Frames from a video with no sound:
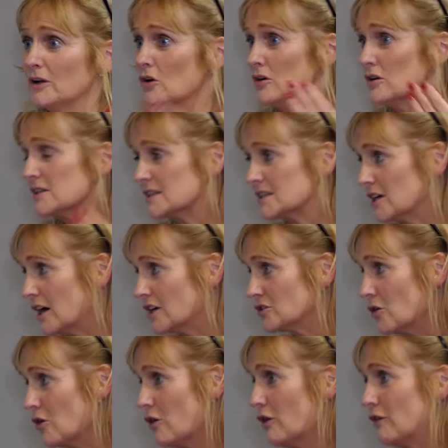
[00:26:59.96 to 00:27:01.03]
We all start
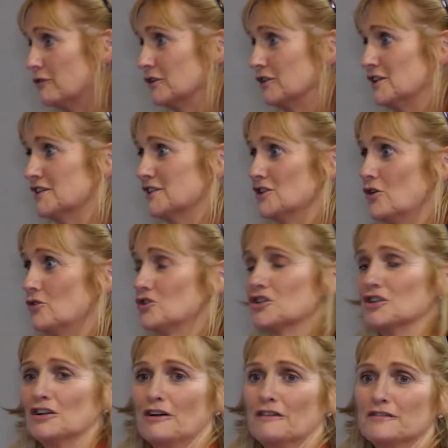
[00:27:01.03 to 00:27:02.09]
off with this
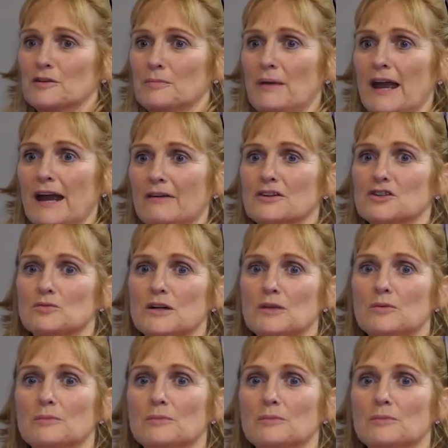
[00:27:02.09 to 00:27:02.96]
notion of the parent we